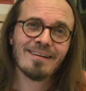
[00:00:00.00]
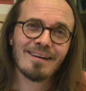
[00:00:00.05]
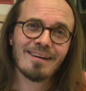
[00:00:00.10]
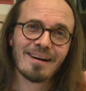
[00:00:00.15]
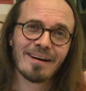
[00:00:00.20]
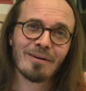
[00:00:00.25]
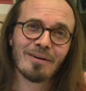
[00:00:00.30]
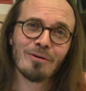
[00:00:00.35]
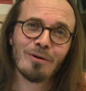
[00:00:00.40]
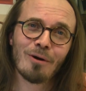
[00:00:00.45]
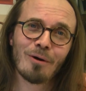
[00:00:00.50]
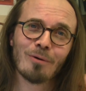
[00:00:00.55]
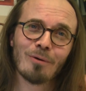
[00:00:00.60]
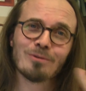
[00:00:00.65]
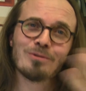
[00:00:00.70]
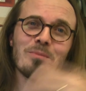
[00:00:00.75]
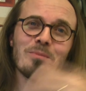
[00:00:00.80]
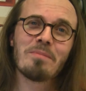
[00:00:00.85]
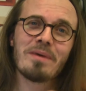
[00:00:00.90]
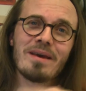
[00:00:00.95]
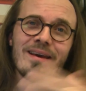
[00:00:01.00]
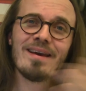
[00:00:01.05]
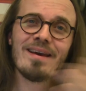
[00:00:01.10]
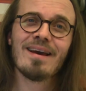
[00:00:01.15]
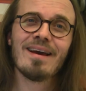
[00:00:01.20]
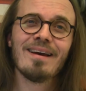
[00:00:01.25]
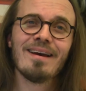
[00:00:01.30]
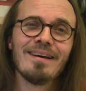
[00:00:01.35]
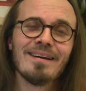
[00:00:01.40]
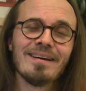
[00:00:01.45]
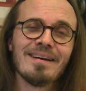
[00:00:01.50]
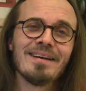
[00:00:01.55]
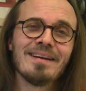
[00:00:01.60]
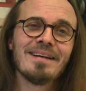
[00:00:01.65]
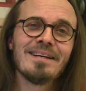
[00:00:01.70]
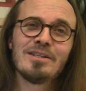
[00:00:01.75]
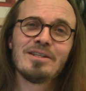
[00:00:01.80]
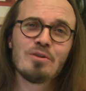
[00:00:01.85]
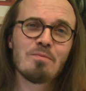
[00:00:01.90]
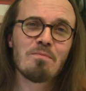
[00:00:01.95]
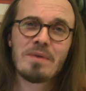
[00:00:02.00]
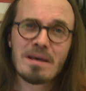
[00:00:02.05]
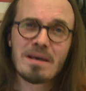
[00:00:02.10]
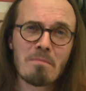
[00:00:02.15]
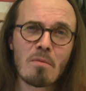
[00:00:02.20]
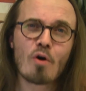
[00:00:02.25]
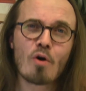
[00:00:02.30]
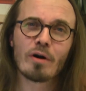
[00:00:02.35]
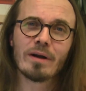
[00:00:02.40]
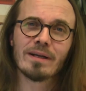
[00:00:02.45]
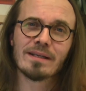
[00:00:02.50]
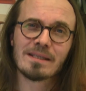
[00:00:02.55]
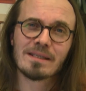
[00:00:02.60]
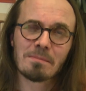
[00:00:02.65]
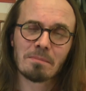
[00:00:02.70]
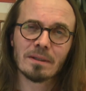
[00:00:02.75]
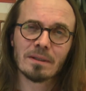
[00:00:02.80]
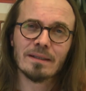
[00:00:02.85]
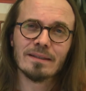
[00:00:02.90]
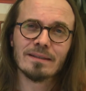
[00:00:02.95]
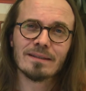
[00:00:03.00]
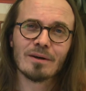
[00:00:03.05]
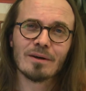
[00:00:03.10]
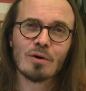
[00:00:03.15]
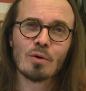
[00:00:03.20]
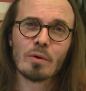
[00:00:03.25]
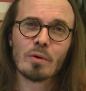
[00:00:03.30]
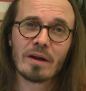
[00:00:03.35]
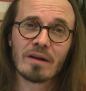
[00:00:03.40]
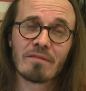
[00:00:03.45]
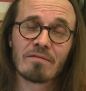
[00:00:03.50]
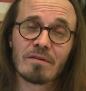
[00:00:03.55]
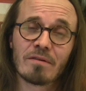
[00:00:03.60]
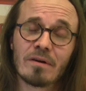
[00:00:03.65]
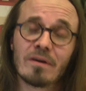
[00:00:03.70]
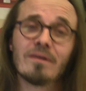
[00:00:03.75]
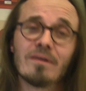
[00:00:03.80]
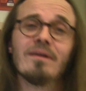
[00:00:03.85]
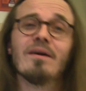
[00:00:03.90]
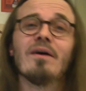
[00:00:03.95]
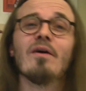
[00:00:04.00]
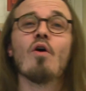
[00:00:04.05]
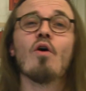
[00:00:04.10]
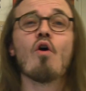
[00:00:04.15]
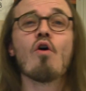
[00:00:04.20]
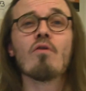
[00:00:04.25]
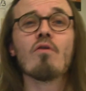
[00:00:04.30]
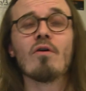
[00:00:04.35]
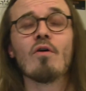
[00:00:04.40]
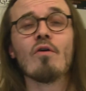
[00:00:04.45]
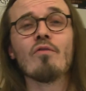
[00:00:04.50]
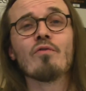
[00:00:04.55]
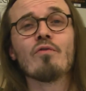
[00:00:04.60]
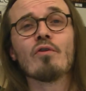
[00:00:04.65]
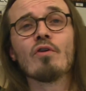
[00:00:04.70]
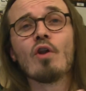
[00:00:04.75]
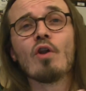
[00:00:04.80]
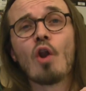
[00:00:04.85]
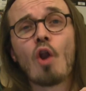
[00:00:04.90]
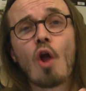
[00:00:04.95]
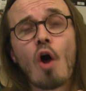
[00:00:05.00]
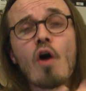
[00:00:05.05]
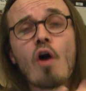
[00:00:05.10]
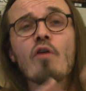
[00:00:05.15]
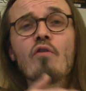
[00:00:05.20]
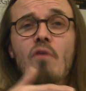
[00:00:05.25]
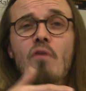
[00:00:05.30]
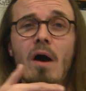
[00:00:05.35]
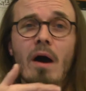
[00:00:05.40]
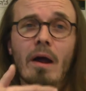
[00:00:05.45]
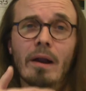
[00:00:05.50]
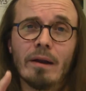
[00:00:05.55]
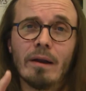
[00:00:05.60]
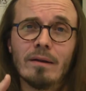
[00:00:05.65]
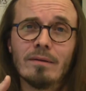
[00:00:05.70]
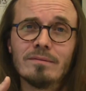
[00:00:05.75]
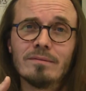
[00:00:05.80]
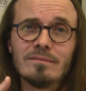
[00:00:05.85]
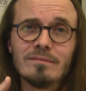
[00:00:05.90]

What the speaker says: I don't know, to be more disciplined or whatever, or on the long run,